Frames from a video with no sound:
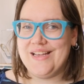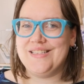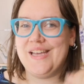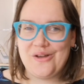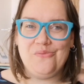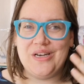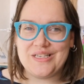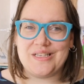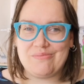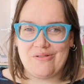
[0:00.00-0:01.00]
second
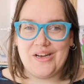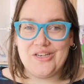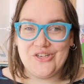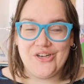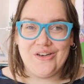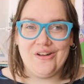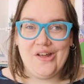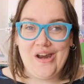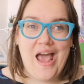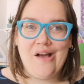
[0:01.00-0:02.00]
wind inspiration,
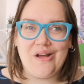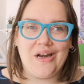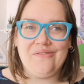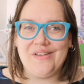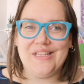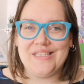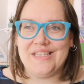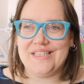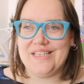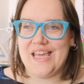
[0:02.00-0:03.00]
and how can I fit these
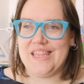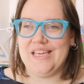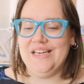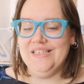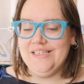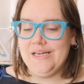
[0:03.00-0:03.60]
things together?